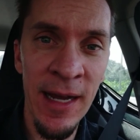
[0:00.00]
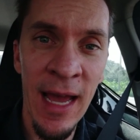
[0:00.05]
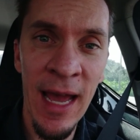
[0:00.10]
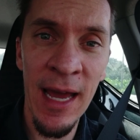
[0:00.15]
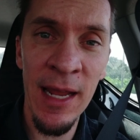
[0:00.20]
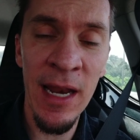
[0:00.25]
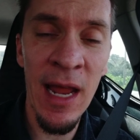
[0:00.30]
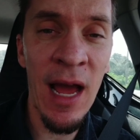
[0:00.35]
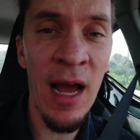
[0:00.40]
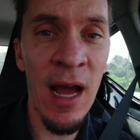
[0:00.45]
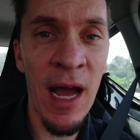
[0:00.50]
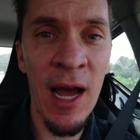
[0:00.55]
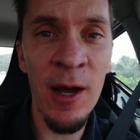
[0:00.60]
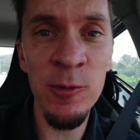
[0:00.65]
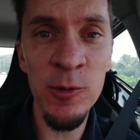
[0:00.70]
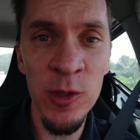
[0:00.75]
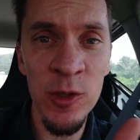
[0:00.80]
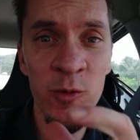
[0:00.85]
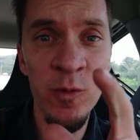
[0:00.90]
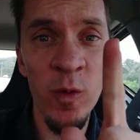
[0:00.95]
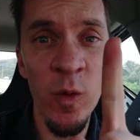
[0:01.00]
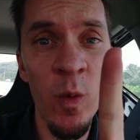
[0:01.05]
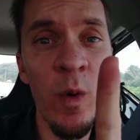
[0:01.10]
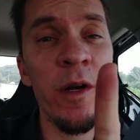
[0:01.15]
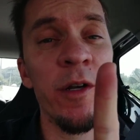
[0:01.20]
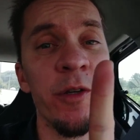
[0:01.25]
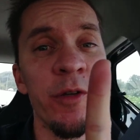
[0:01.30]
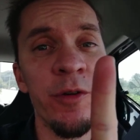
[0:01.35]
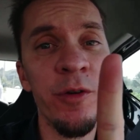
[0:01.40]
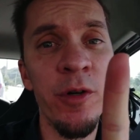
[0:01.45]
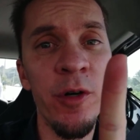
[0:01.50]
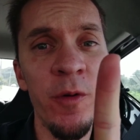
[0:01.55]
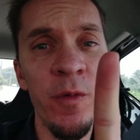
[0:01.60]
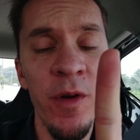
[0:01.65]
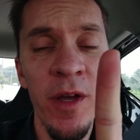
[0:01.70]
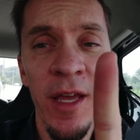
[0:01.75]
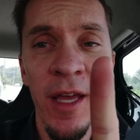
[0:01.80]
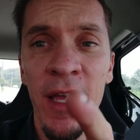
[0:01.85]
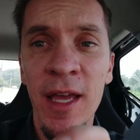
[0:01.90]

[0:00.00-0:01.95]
had houses for one euro.